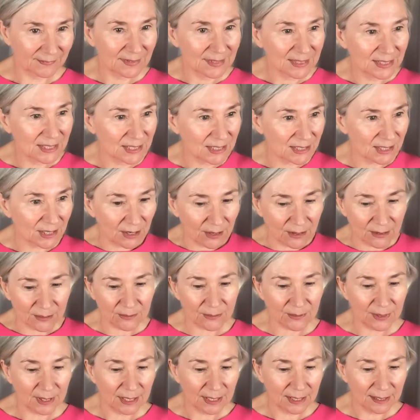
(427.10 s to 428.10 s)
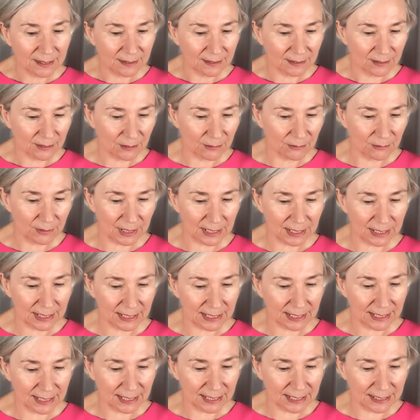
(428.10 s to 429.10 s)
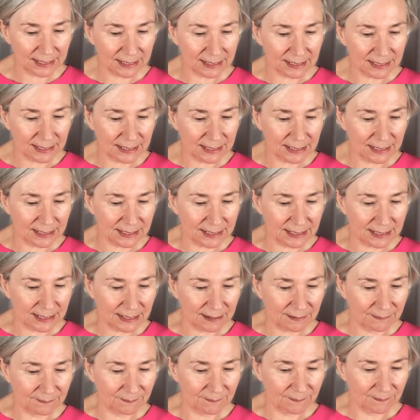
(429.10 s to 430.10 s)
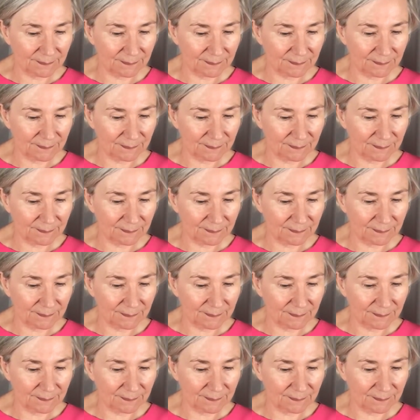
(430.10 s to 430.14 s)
So quick and easy.